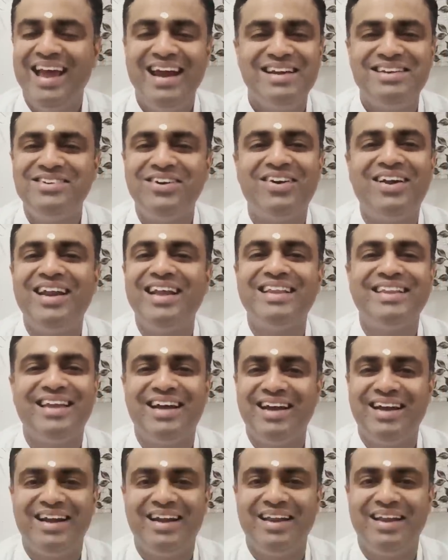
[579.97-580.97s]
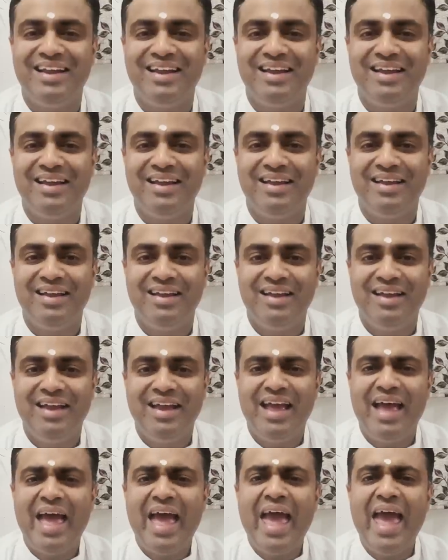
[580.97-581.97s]
it's not like that.
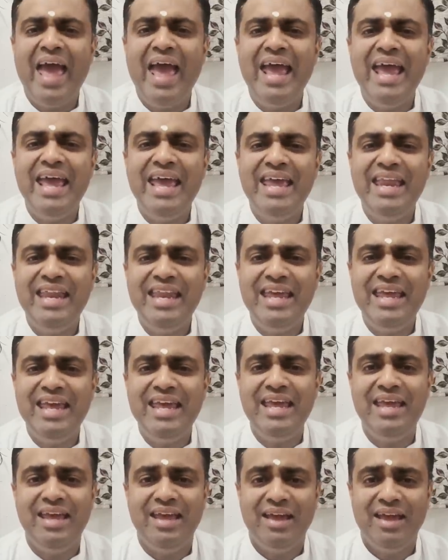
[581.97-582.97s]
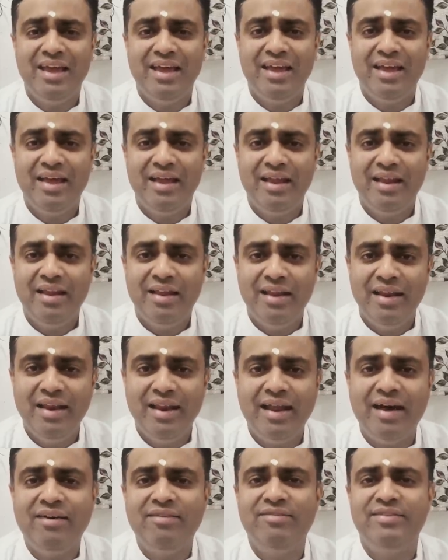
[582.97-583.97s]
Any
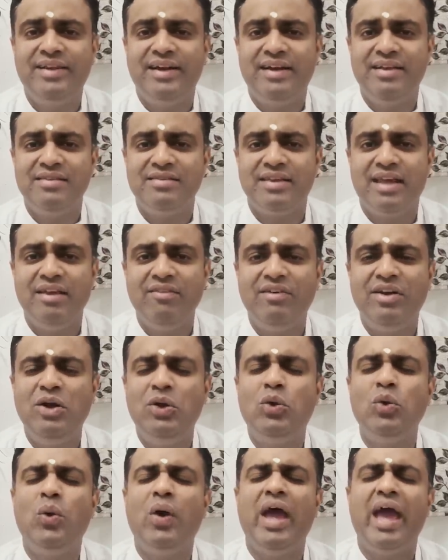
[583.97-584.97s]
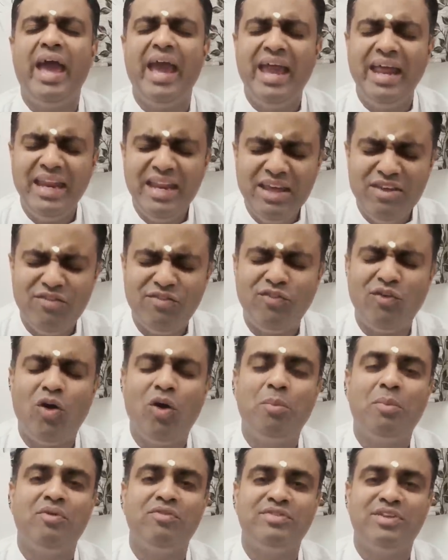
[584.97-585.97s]
love that is given to any
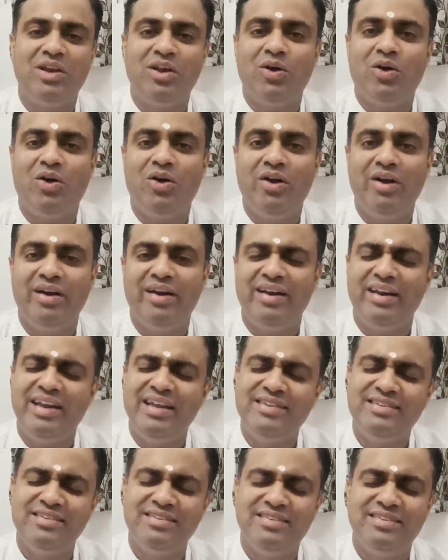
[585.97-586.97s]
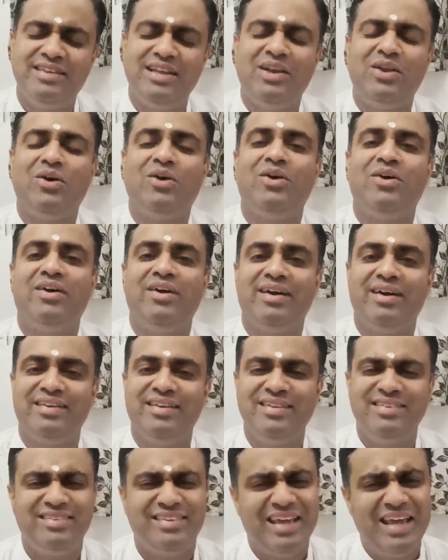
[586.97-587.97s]
form of the Lord reaches the Lord,
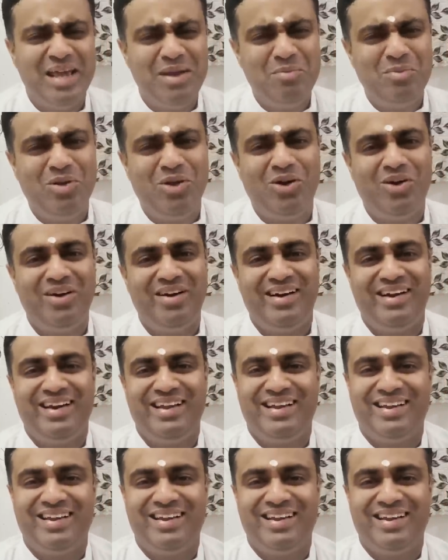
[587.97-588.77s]
the same Lord.